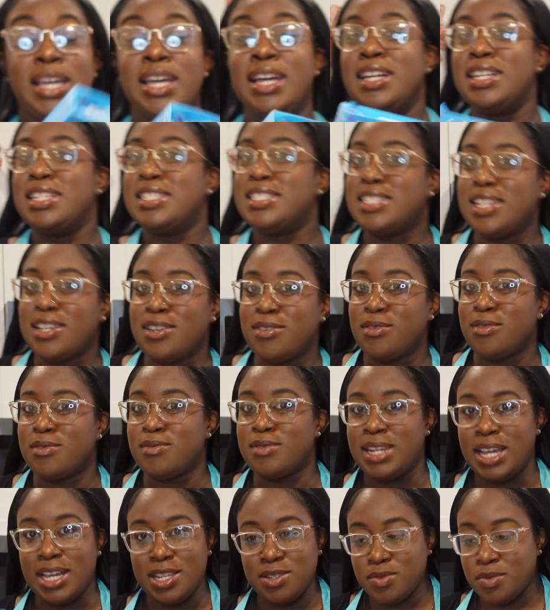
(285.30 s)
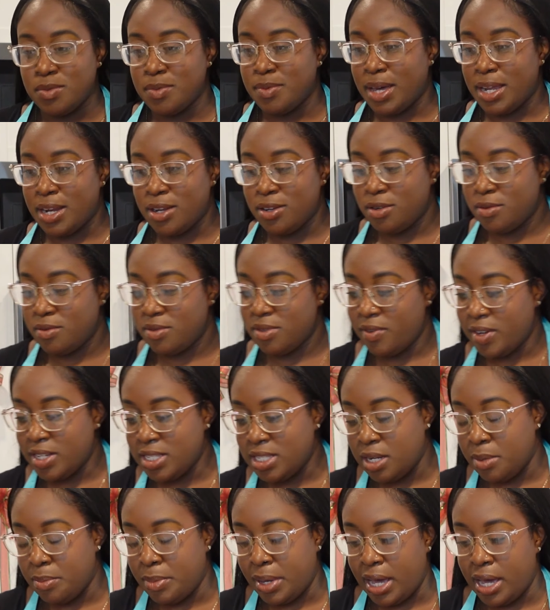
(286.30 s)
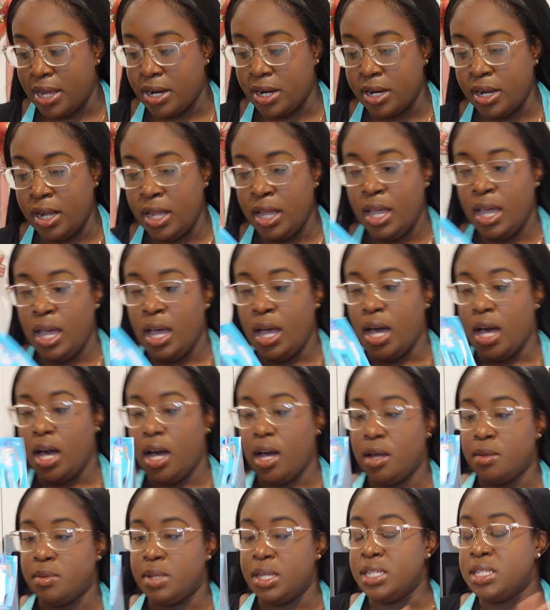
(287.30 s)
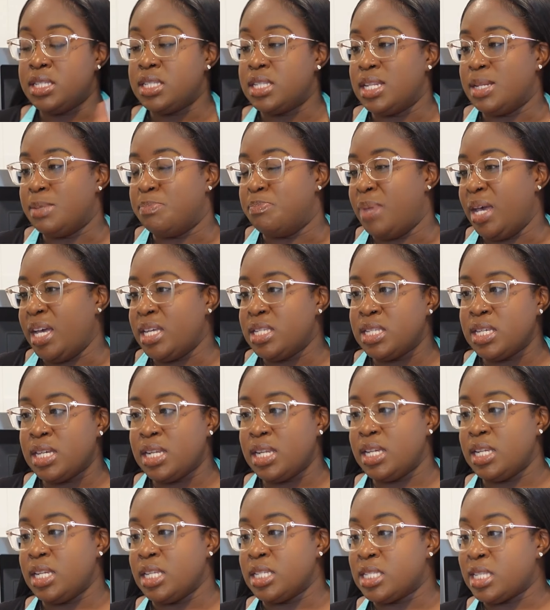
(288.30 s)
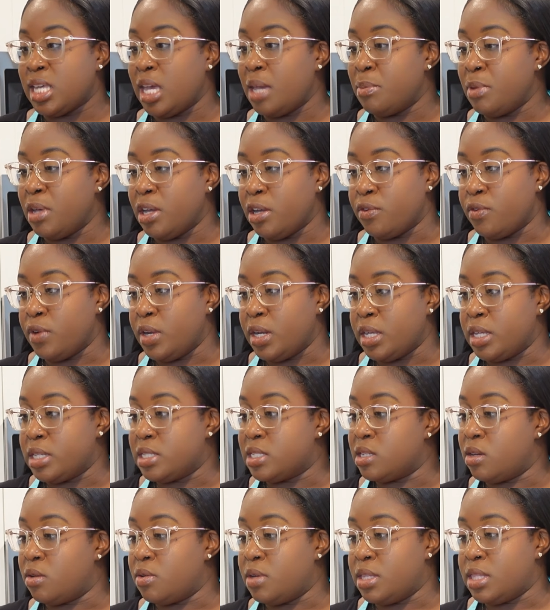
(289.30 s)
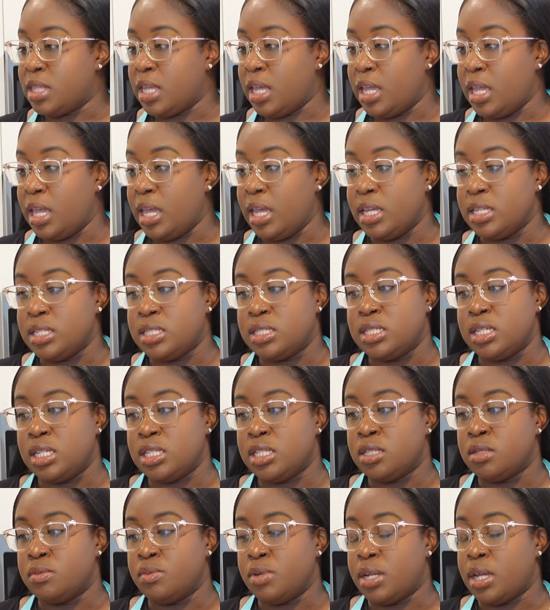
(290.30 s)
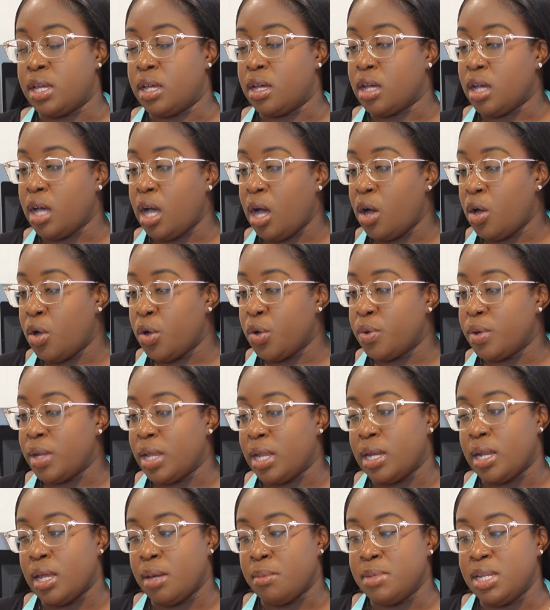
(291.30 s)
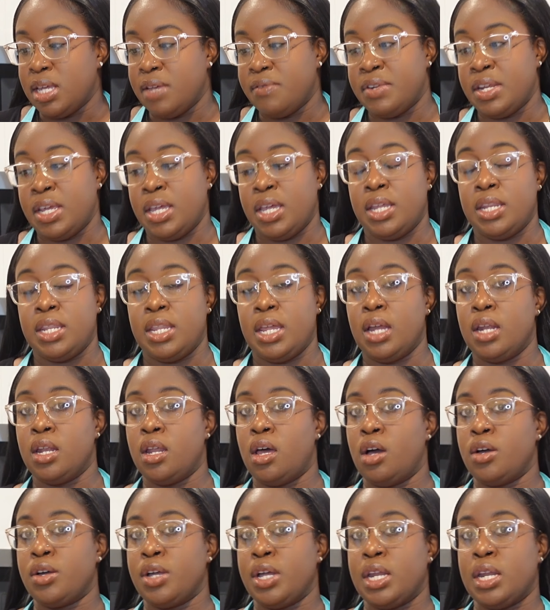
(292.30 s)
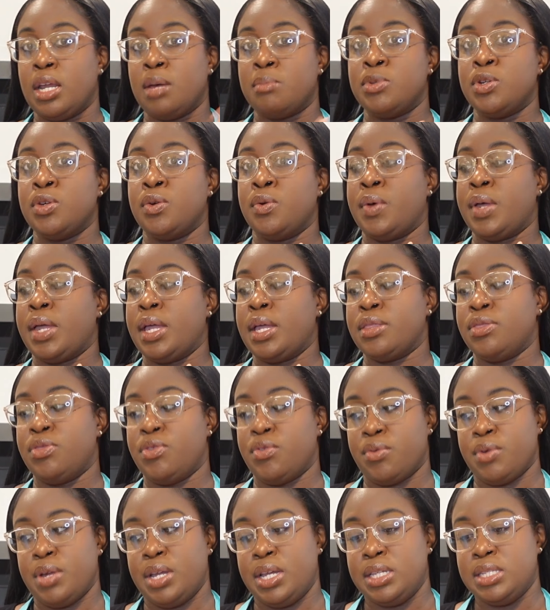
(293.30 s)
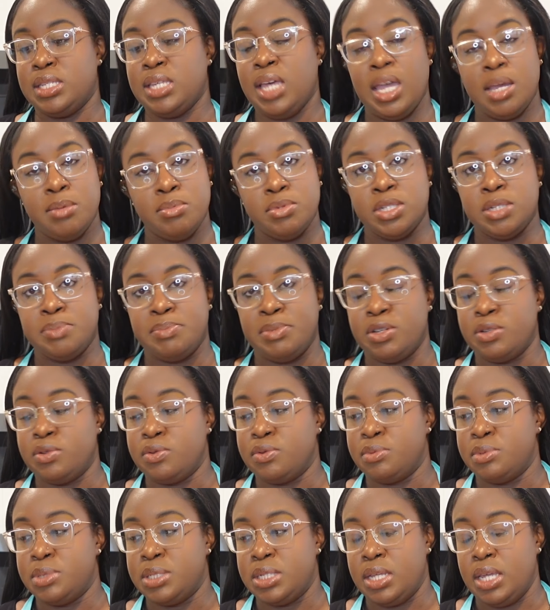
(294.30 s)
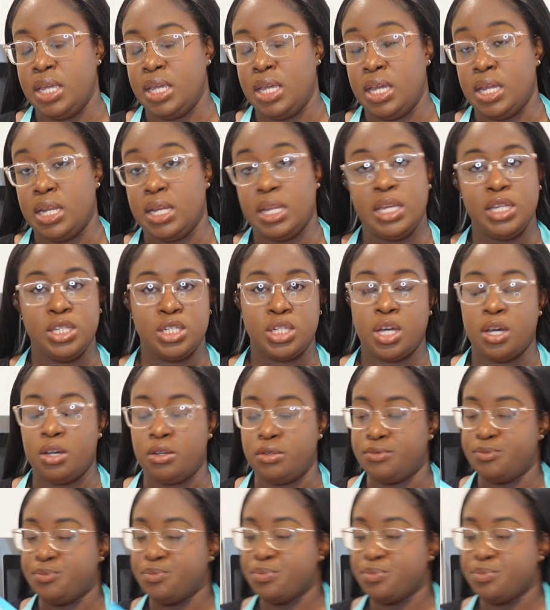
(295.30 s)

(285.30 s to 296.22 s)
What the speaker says: So that's what we got to do with the rest of the batter. It's basically the same ingredients. The only thing is just with a cone, and I'm leaving it in there longer, and I'm doing 3 tablespoons in each cone.